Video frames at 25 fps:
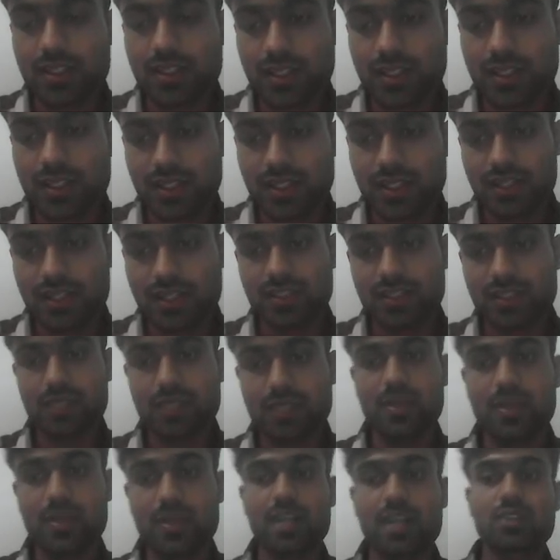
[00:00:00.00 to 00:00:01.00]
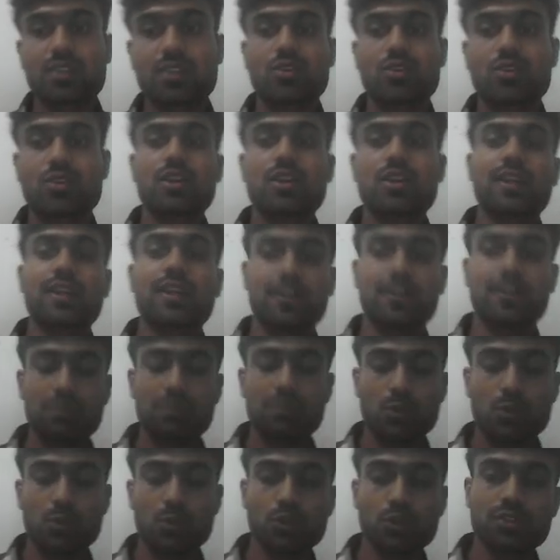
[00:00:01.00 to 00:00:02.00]
Then there is a command called git
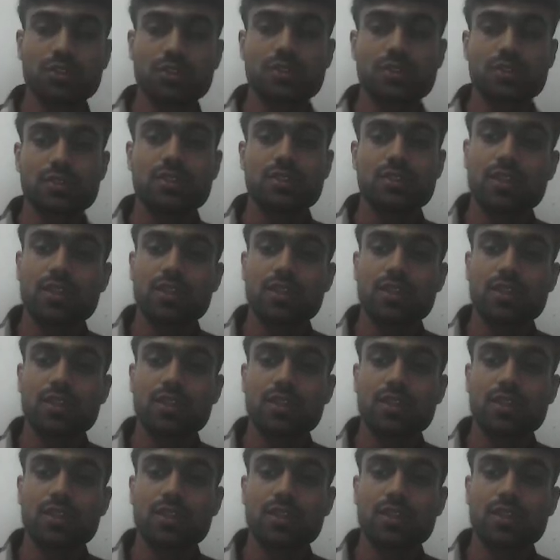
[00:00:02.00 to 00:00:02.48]
push